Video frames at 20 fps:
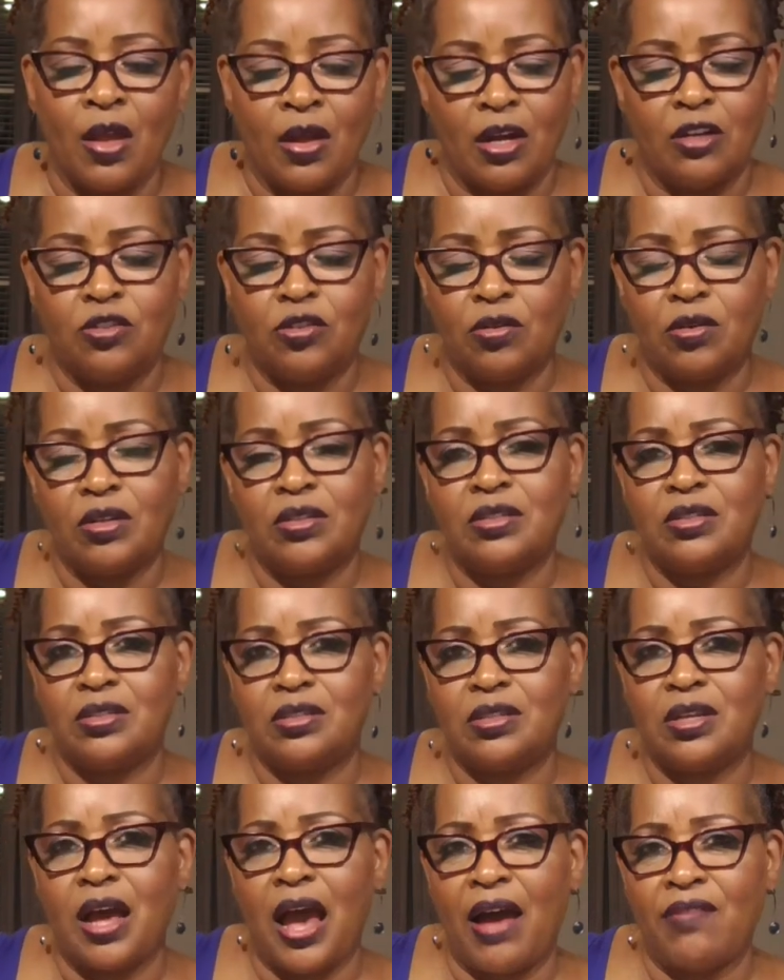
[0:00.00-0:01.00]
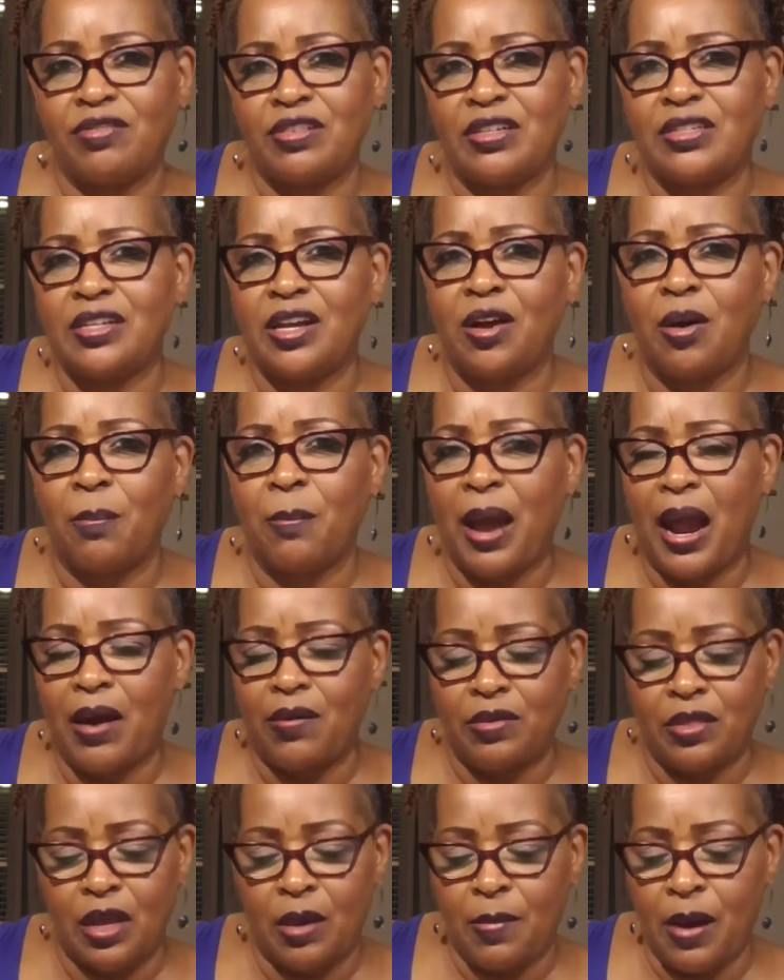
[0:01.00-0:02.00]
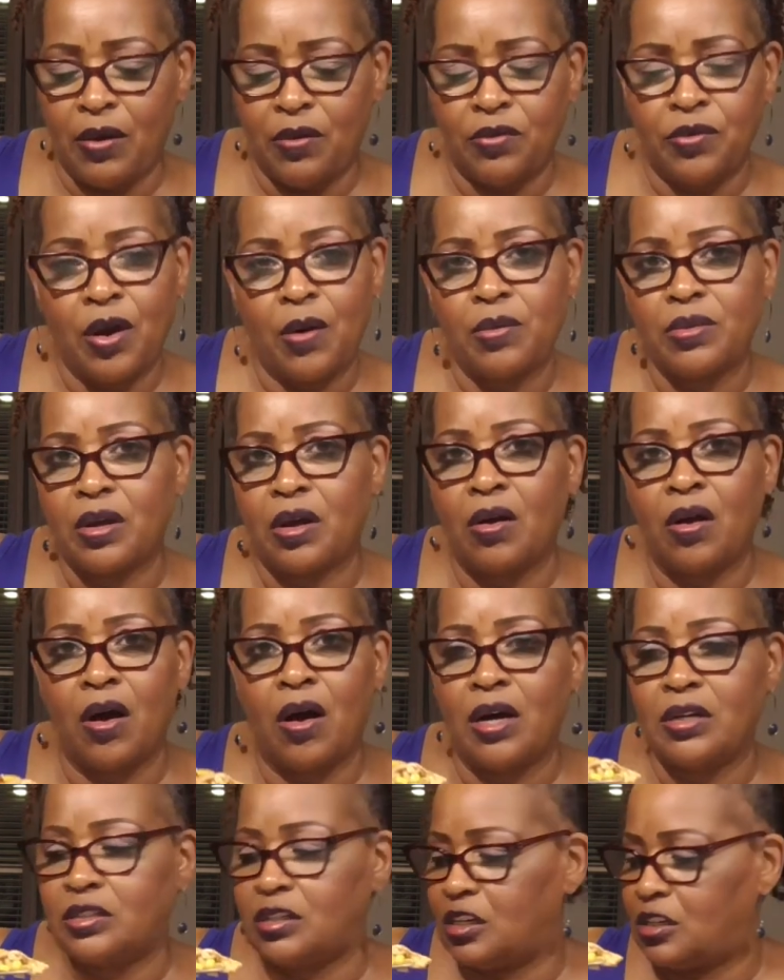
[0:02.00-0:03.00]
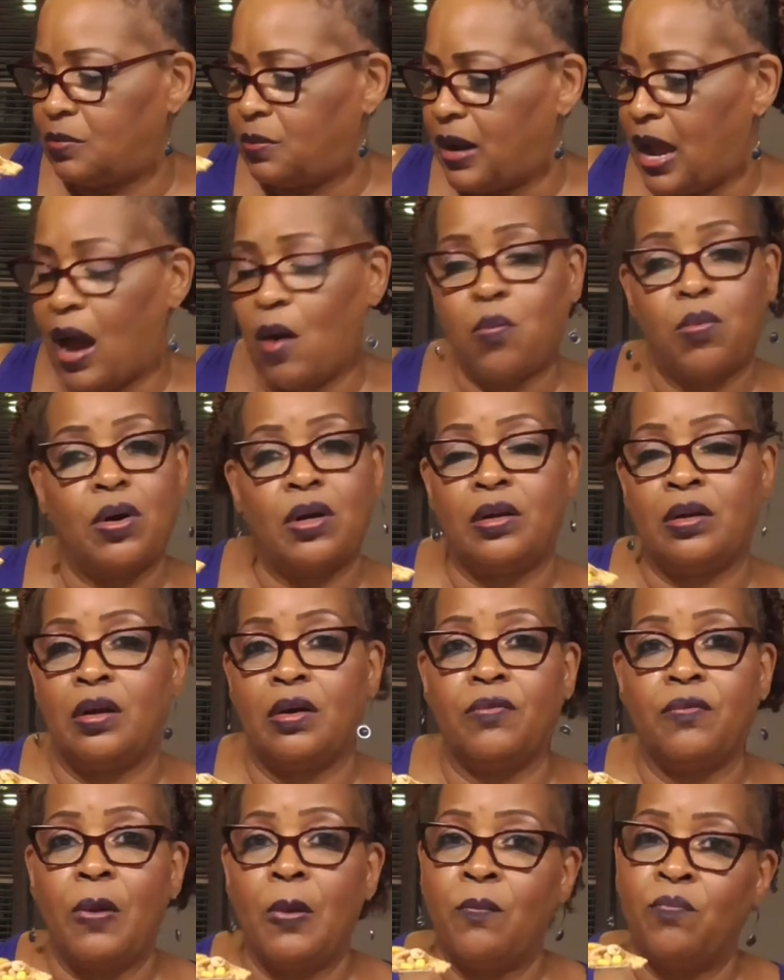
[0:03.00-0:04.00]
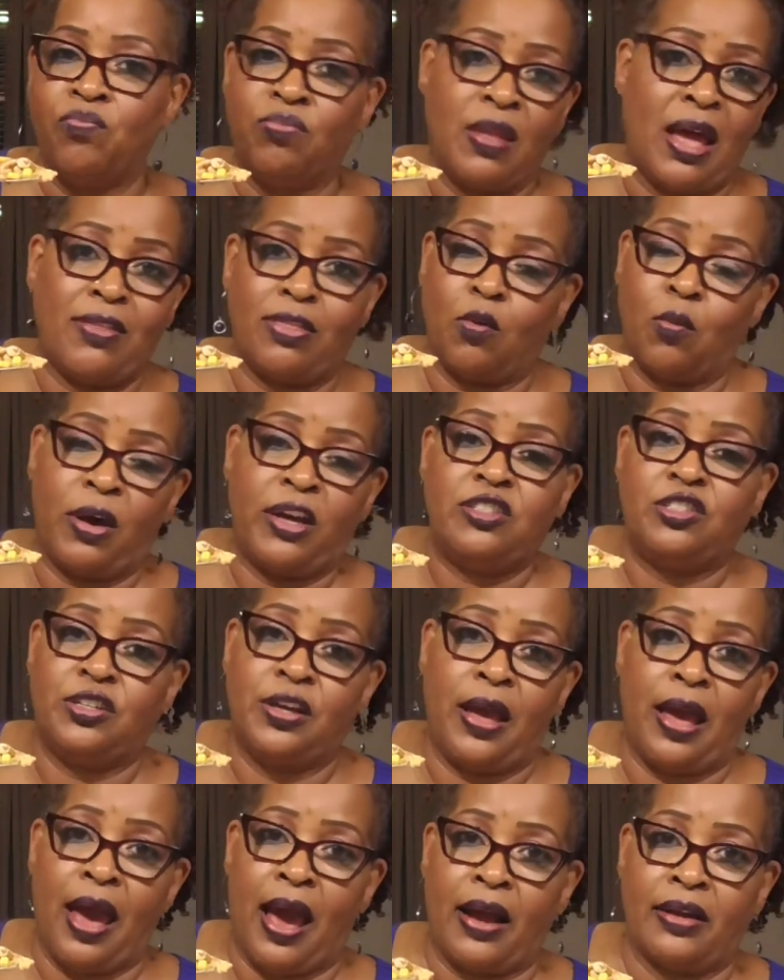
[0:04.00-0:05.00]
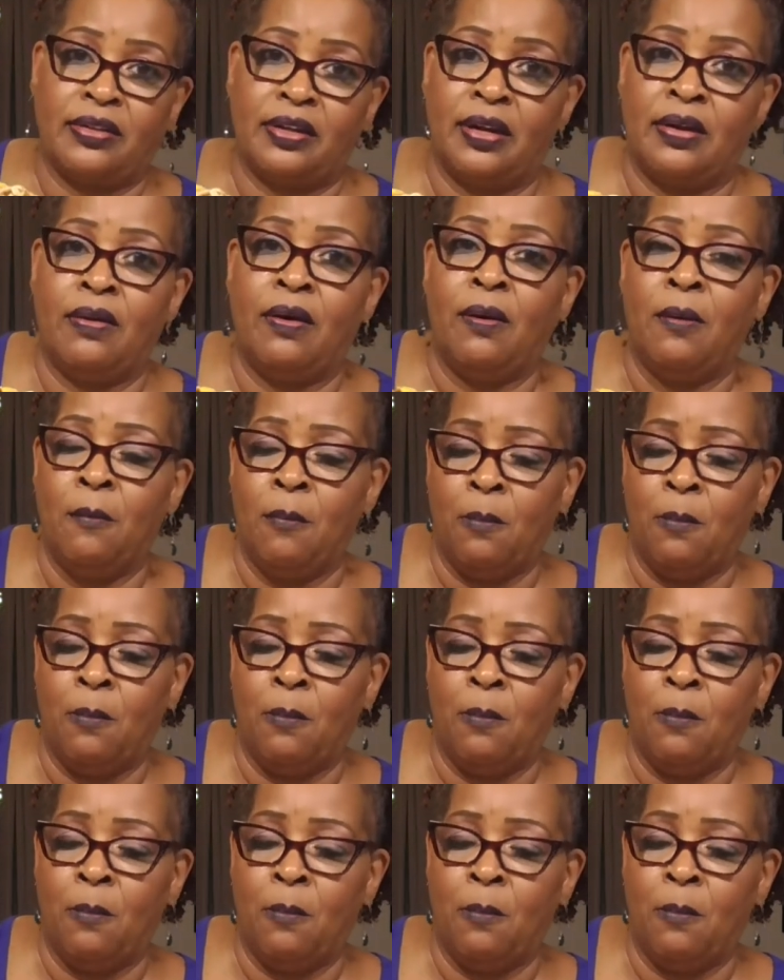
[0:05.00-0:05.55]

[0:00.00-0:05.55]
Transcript: that you can have to still marry them. I don't know what the clause is, but I wouldn't have. Not the way she acting.